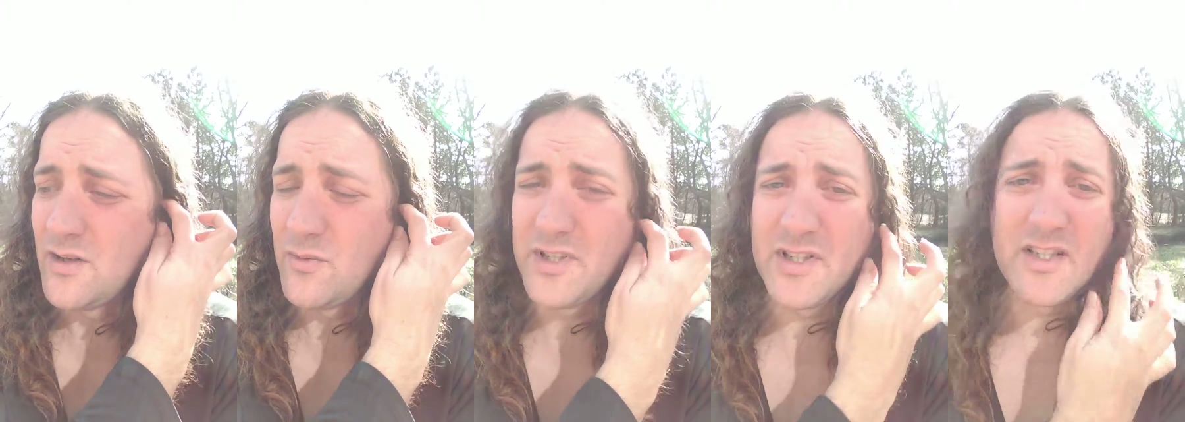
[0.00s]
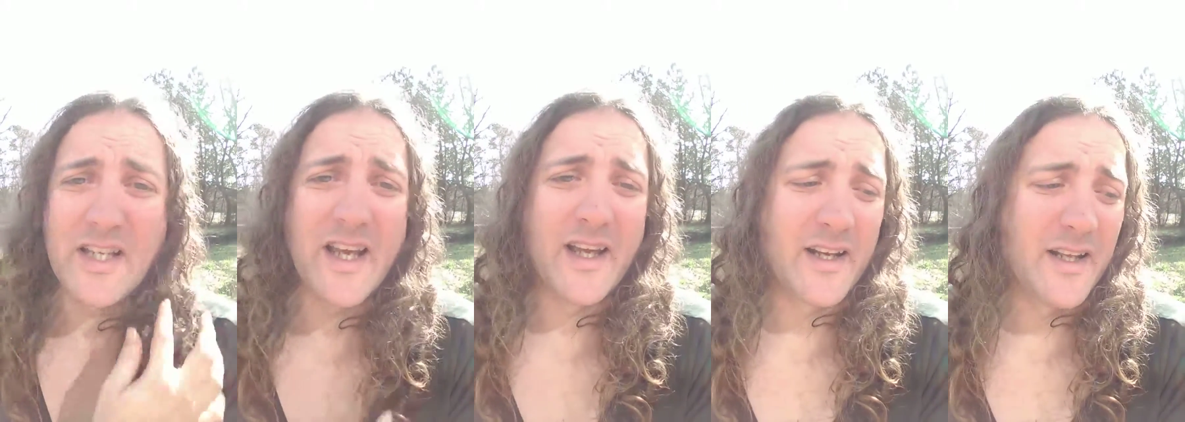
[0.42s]
which is
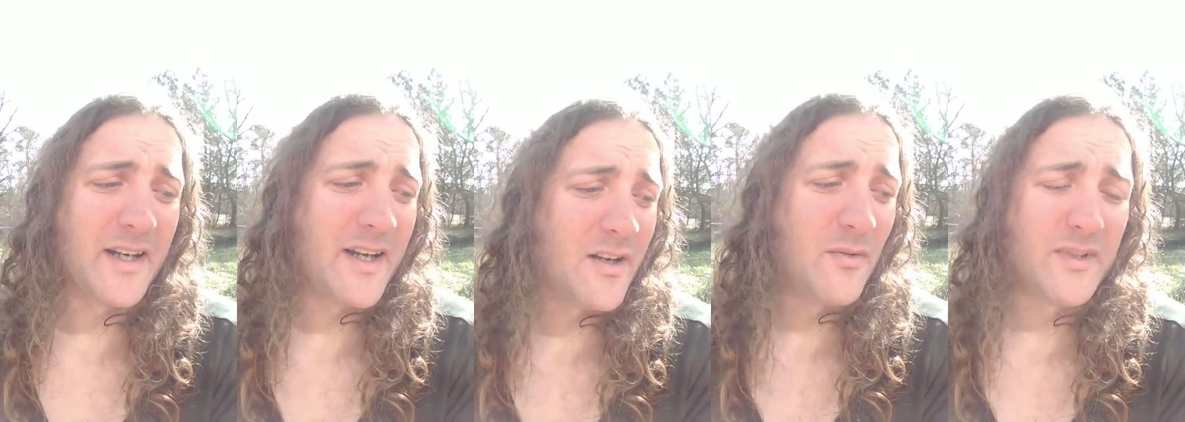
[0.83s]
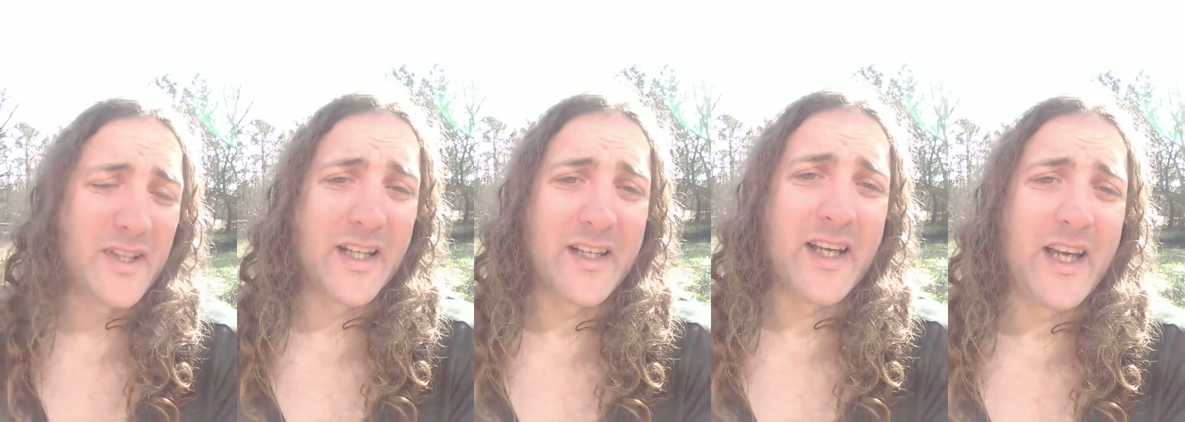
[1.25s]
sad, and I don't want
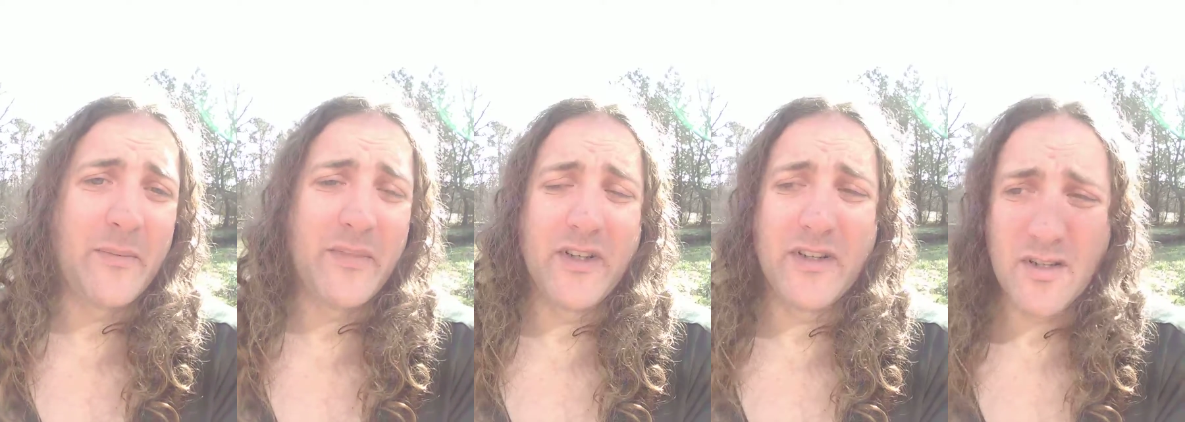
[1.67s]
that to happen.